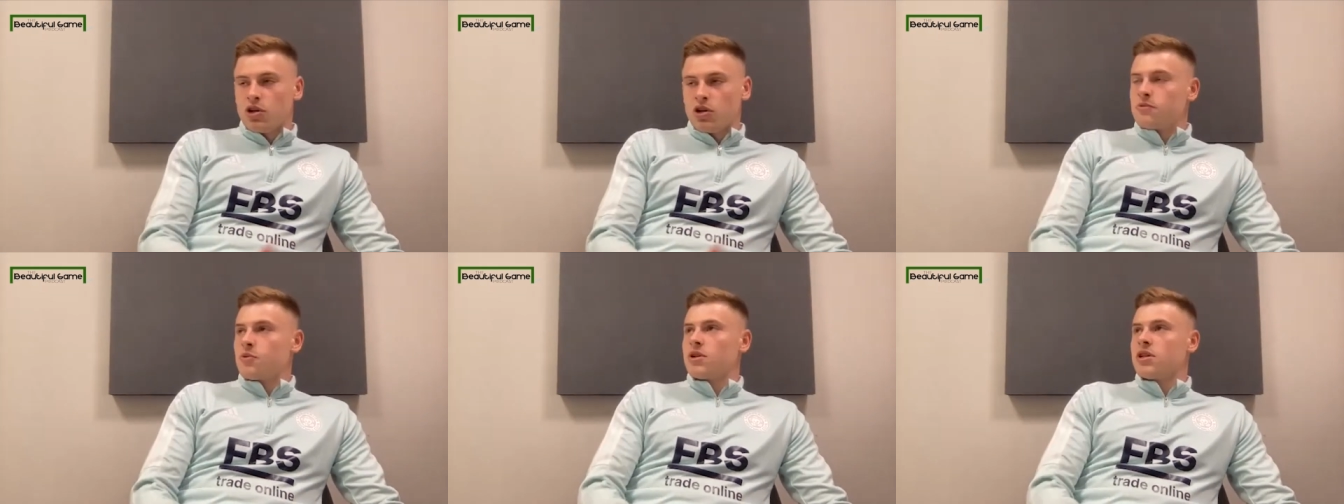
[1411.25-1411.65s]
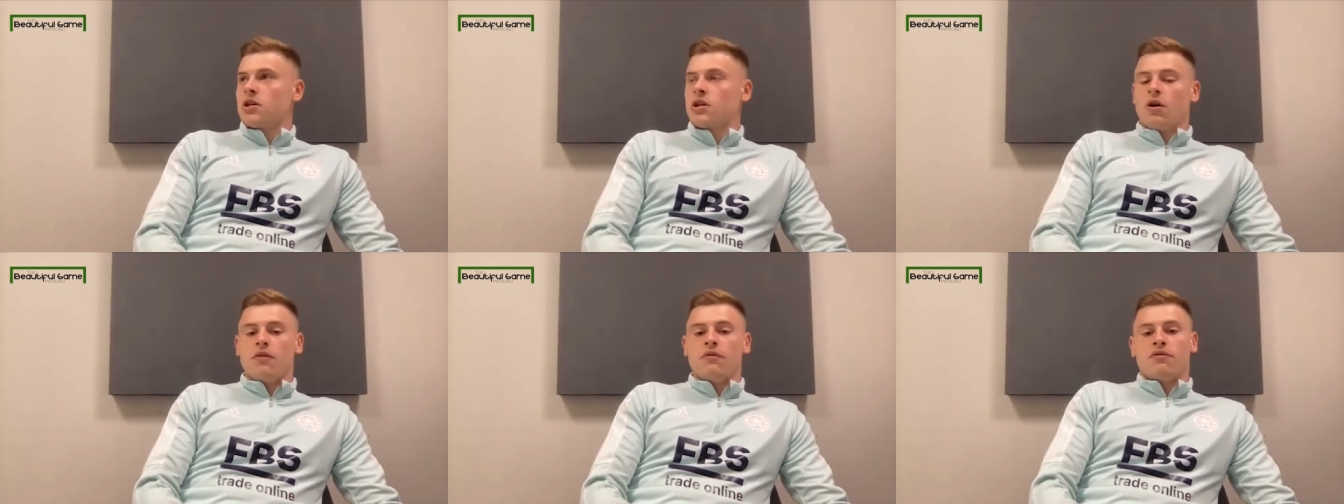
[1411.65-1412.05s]
Sometimes
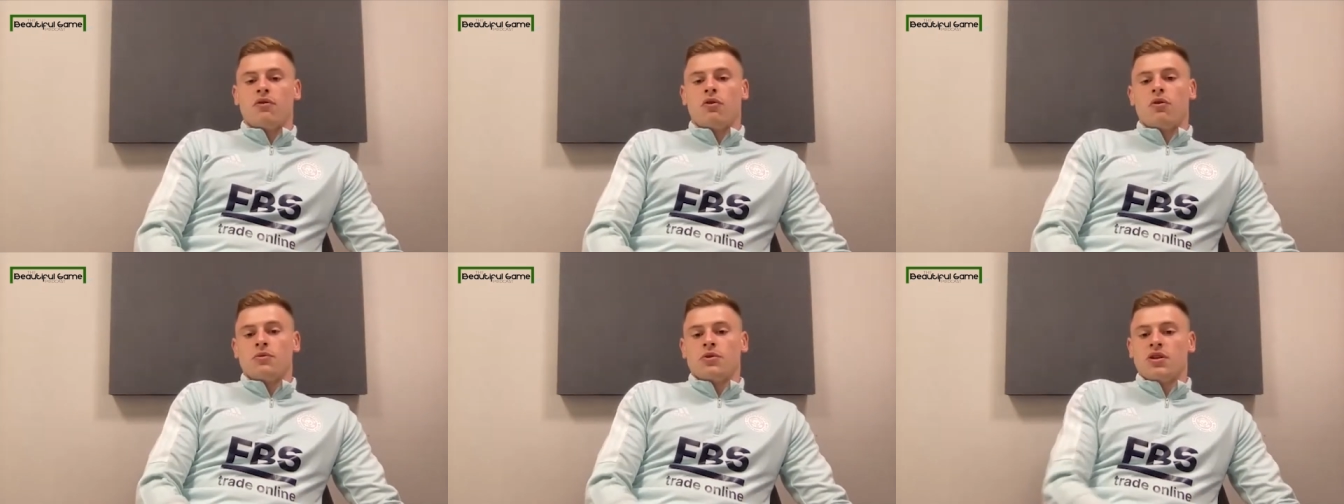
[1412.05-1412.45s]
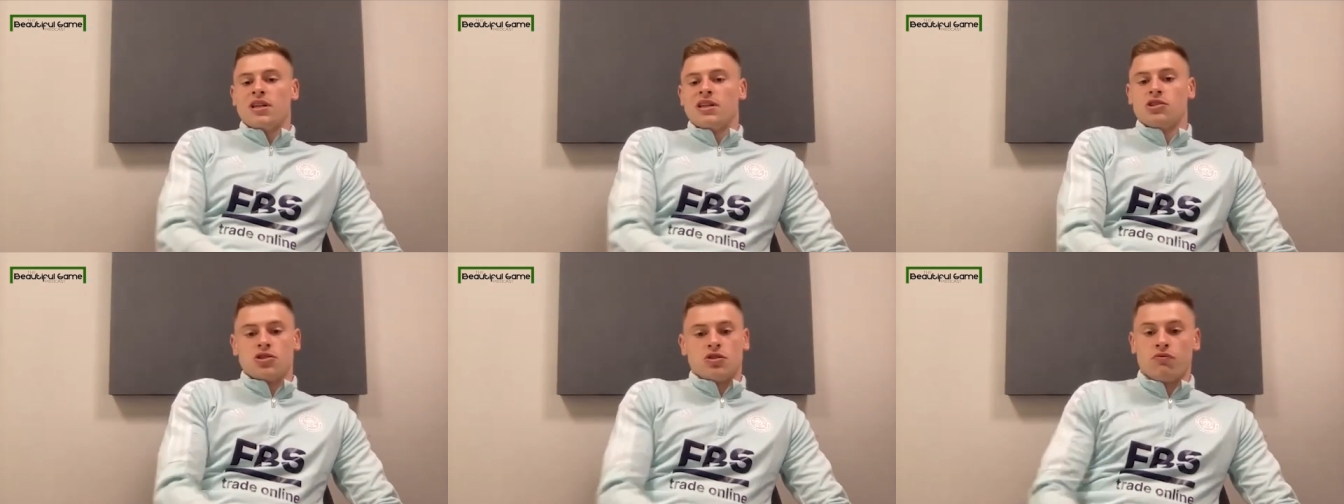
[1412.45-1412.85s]
when you're not in form,
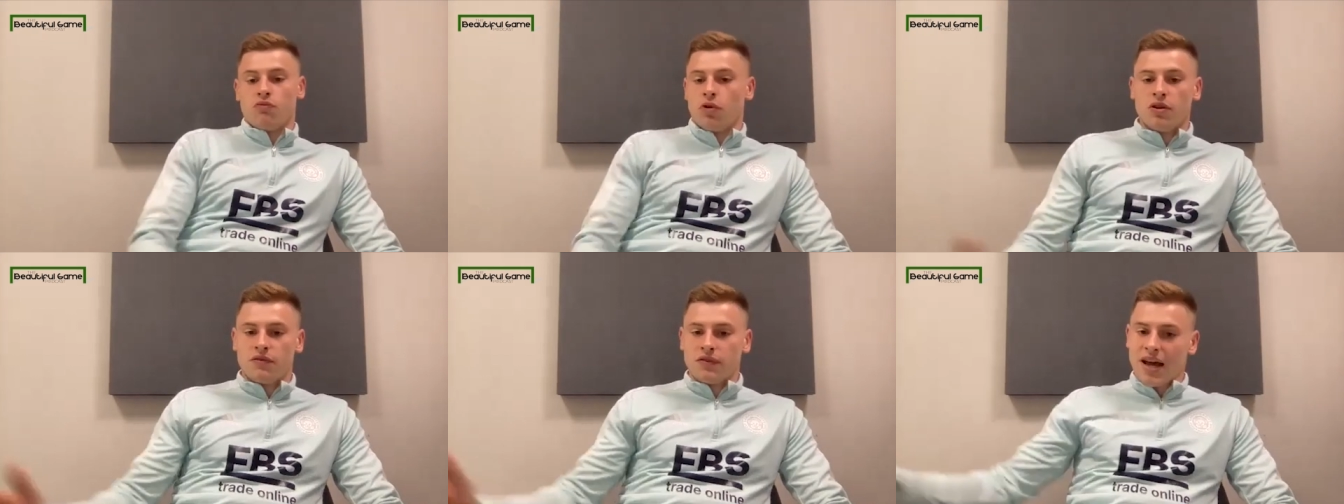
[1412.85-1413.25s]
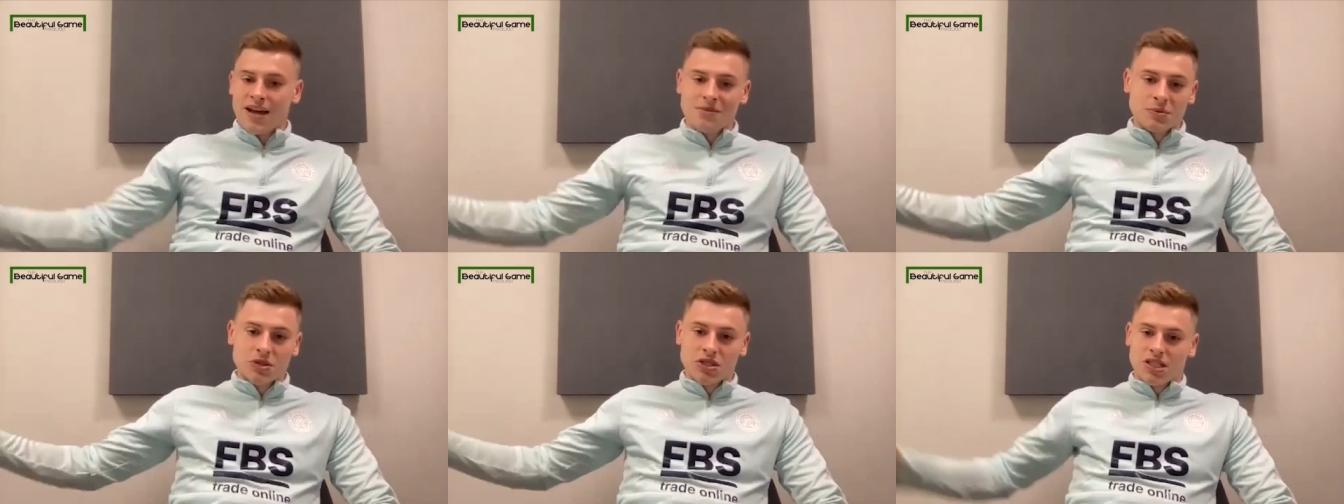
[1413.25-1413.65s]
you need just a run of
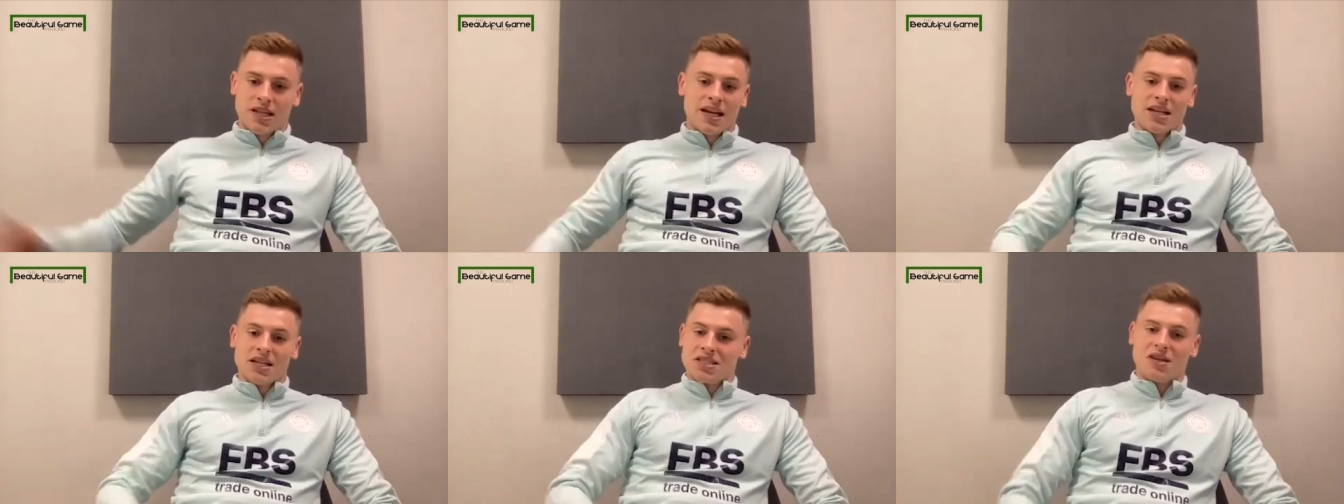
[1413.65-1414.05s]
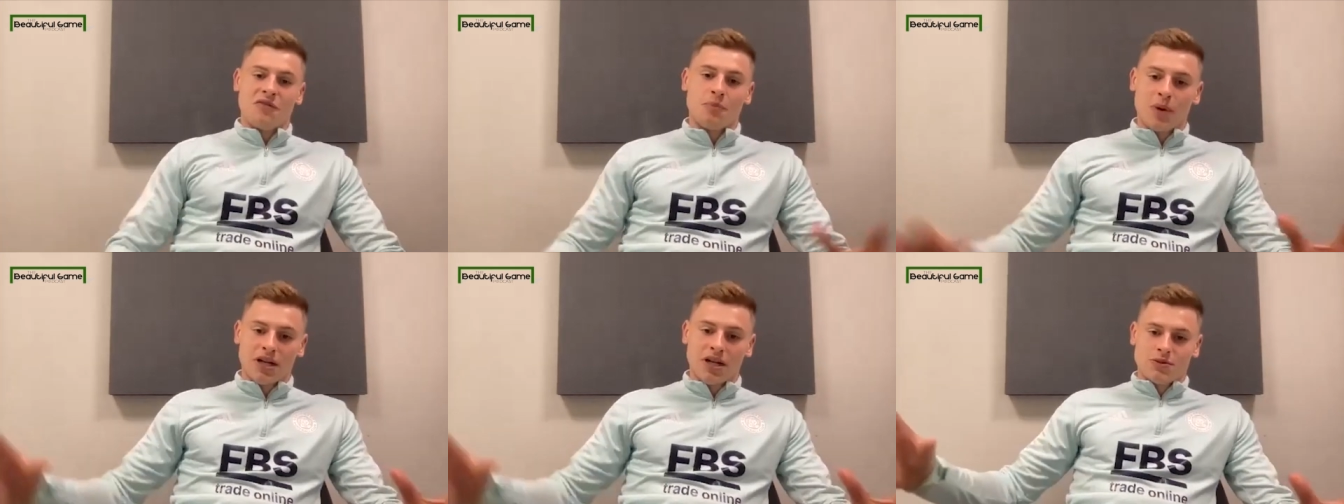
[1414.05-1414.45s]
games to get
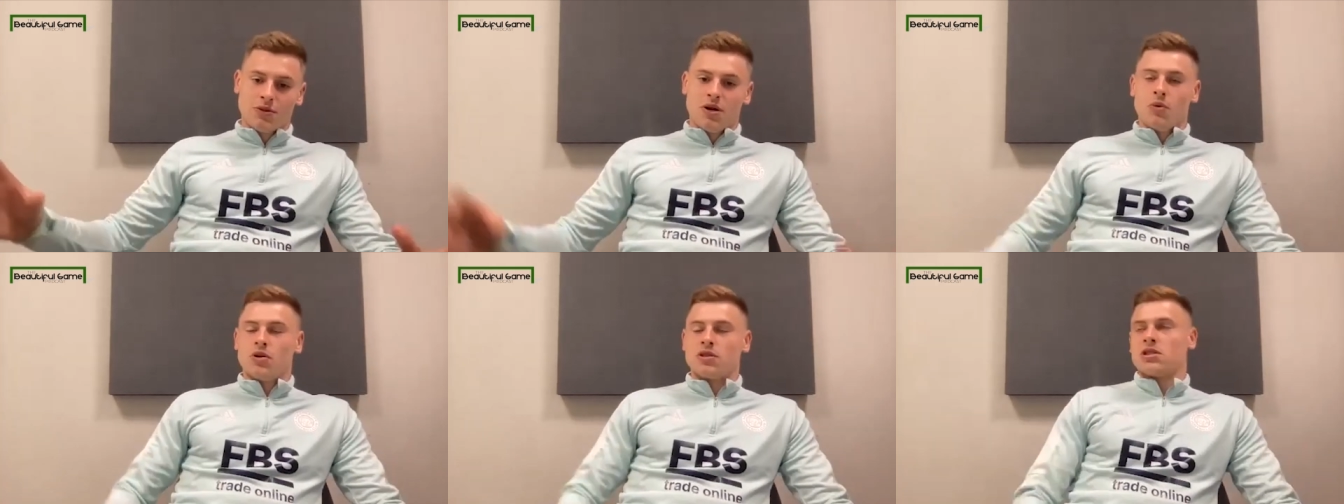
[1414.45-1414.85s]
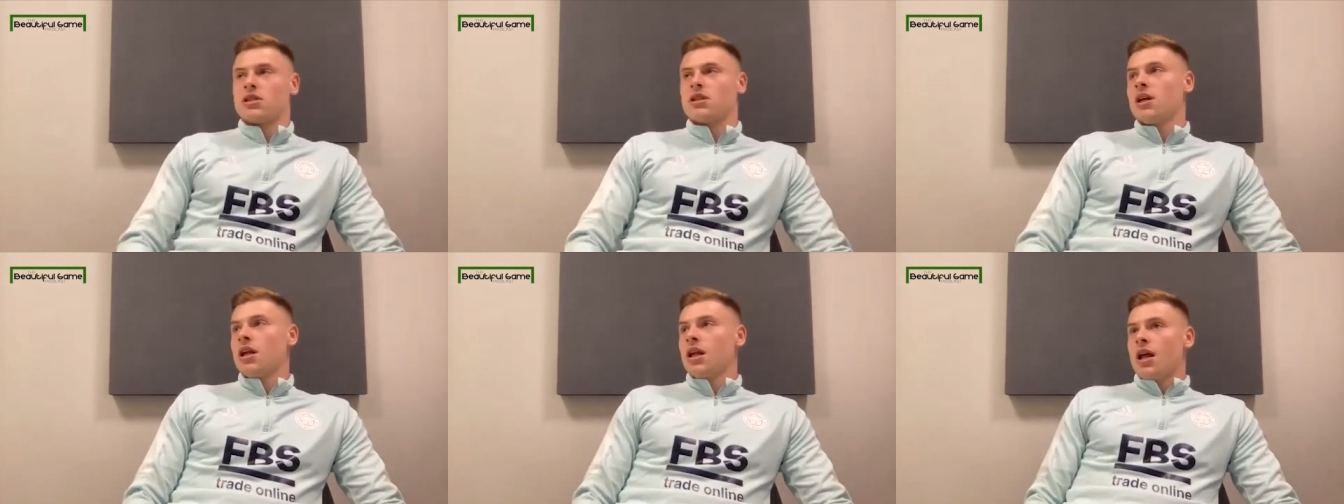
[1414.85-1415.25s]
yourself back to where it
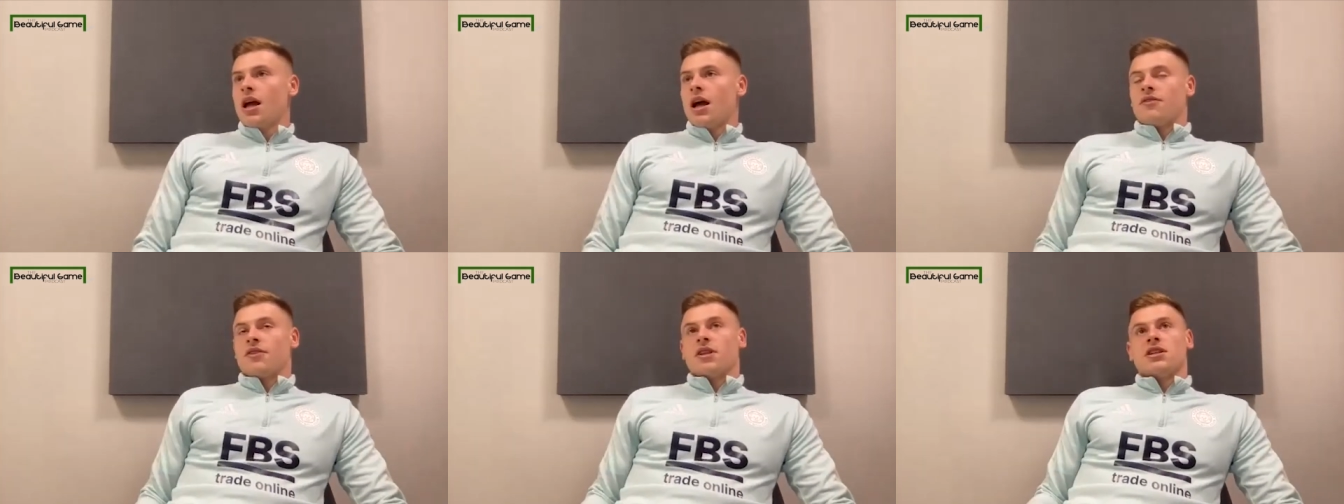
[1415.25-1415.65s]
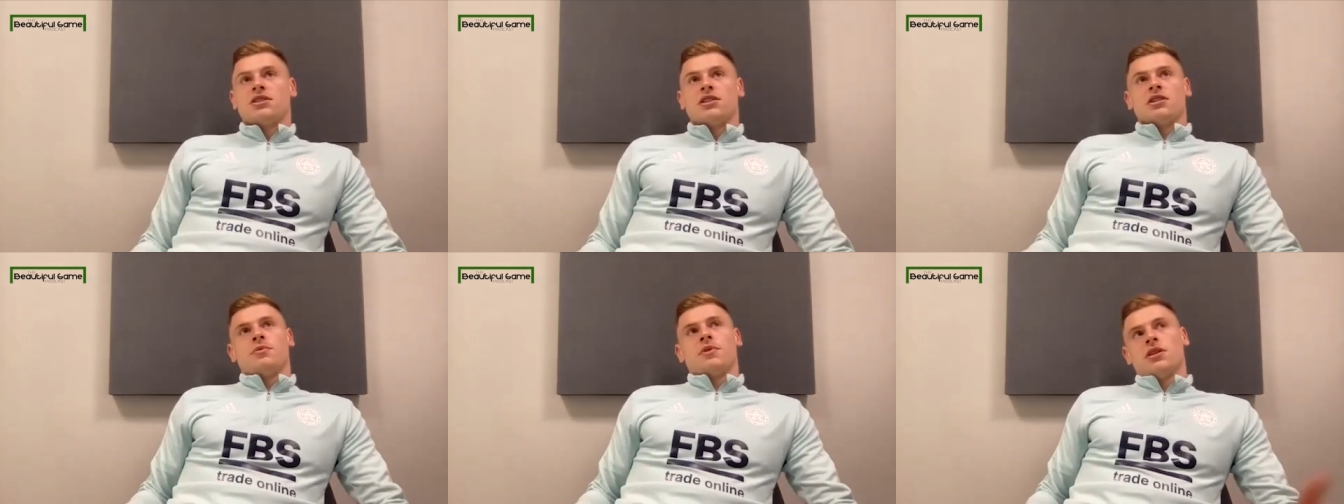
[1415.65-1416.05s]
was. And I
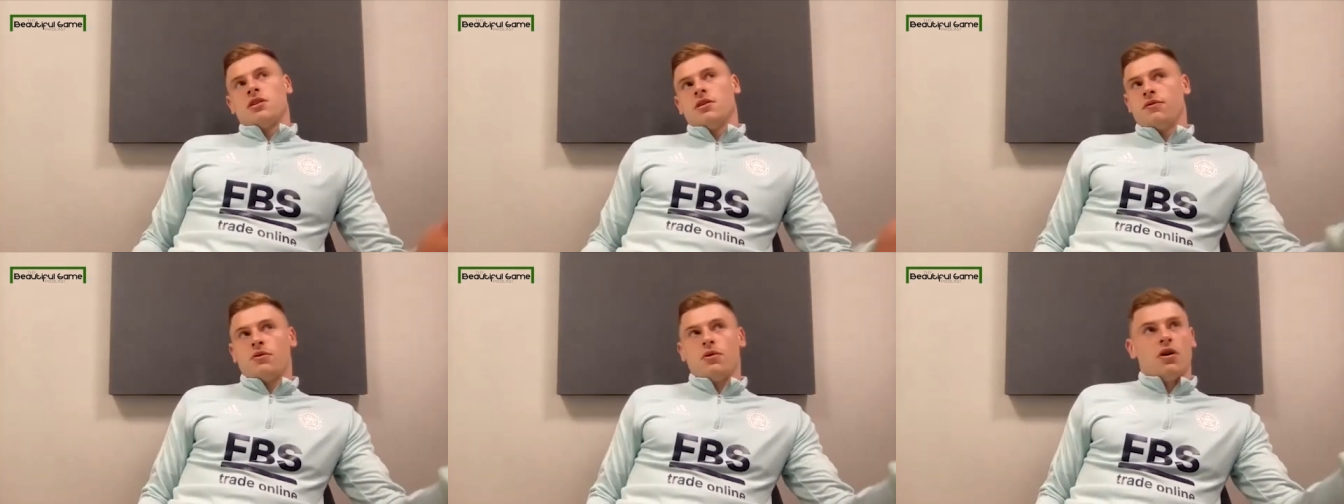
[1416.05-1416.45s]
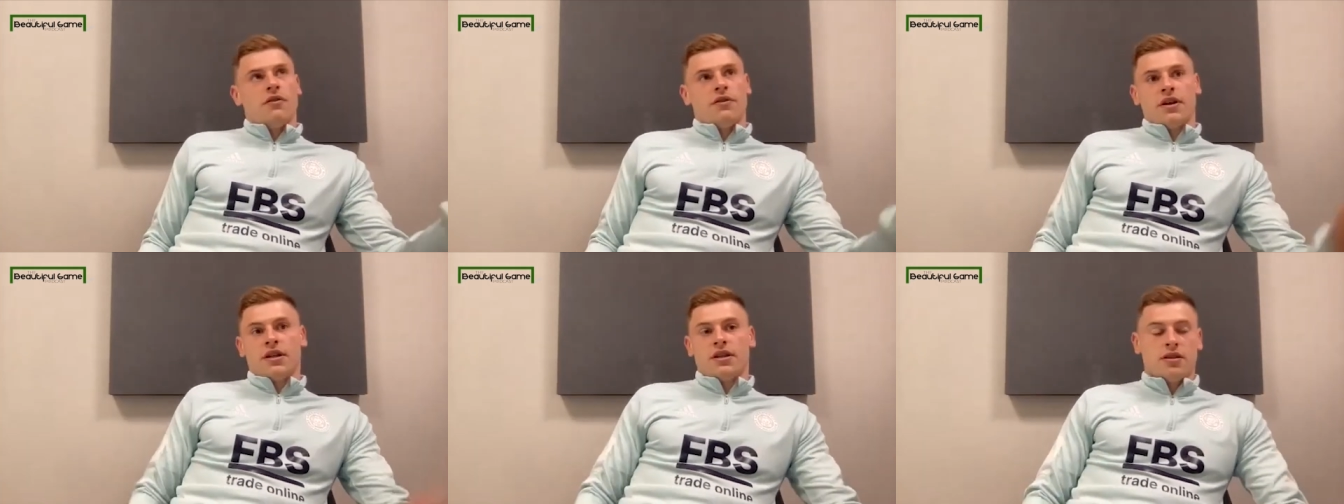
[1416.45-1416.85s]
think this year's been
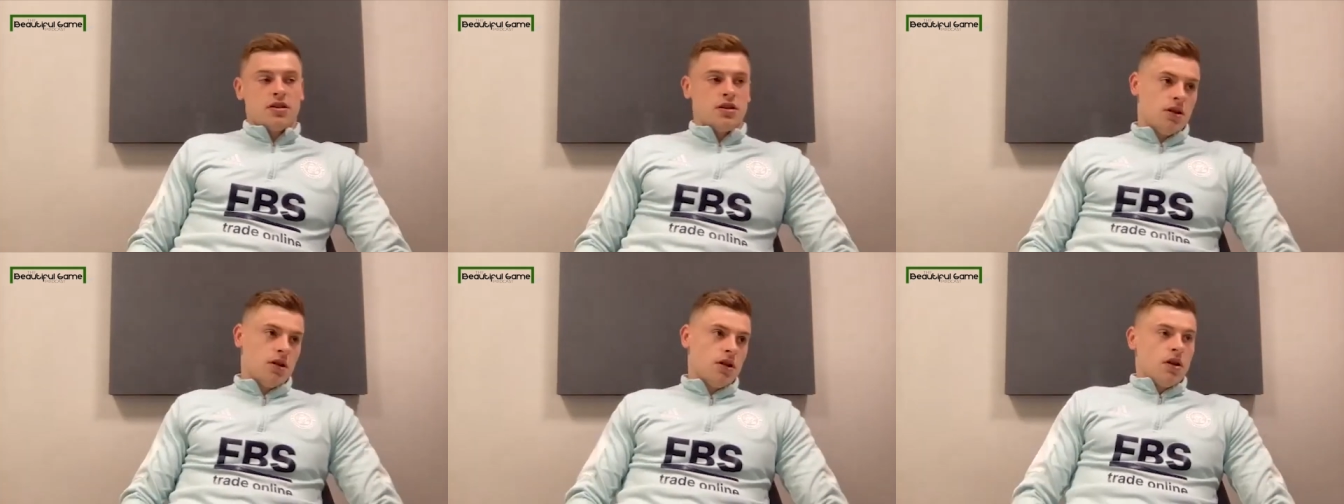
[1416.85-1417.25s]
difficult. I've had